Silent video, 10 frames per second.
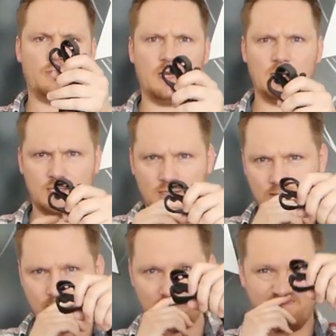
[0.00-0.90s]
that
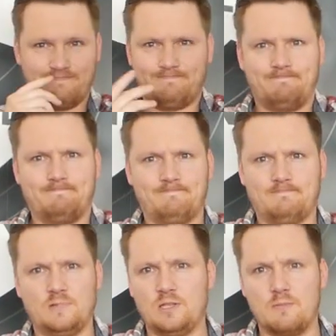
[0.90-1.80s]
is
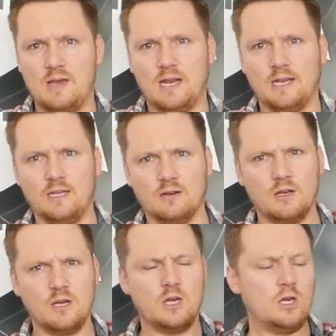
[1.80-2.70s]
the main idea.
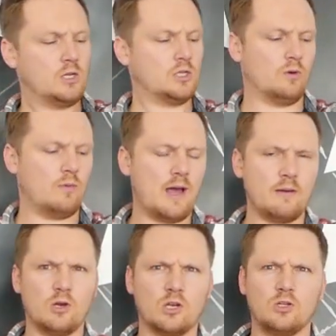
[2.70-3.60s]
So
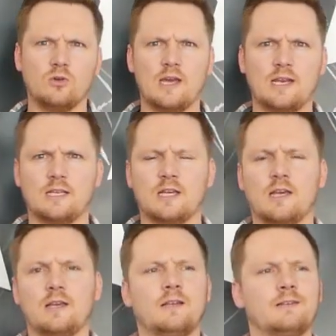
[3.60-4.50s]
I'm gonna do it,
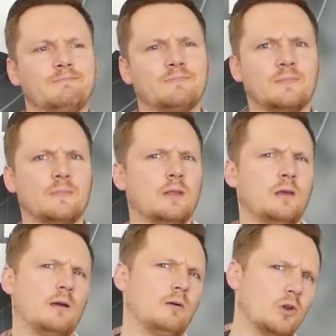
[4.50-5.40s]

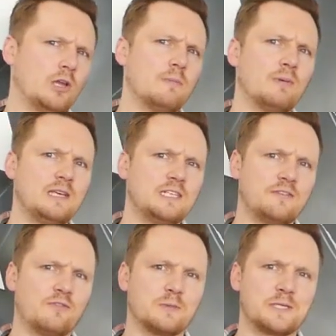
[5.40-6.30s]
I'm gonna keep it easy
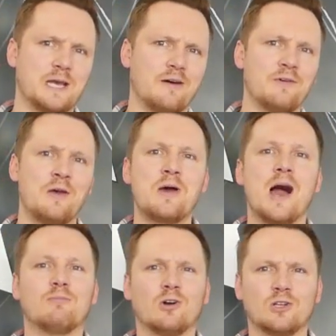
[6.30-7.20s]
for myself.
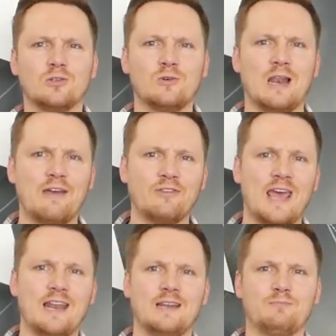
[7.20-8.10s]
I'm gonna do a
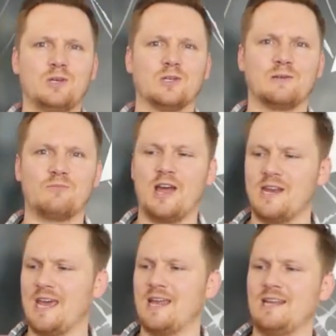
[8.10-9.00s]
left-handed because I'm
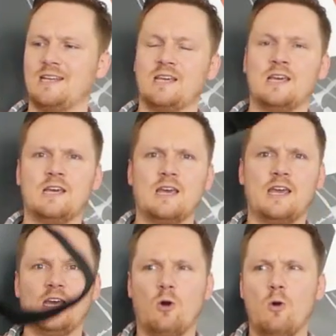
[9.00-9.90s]
right-handed.
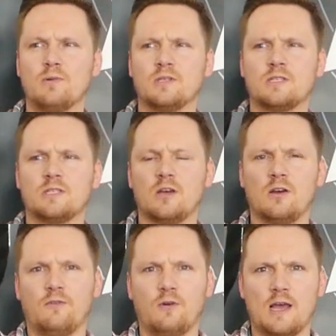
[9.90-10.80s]
It opens,
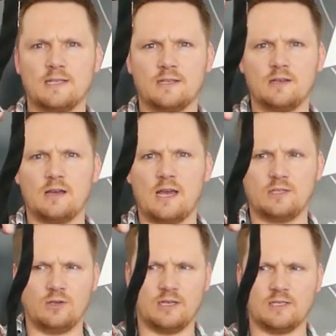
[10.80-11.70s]

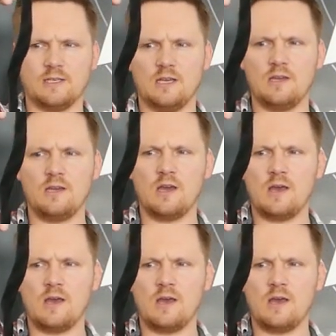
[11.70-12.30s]
as you can see,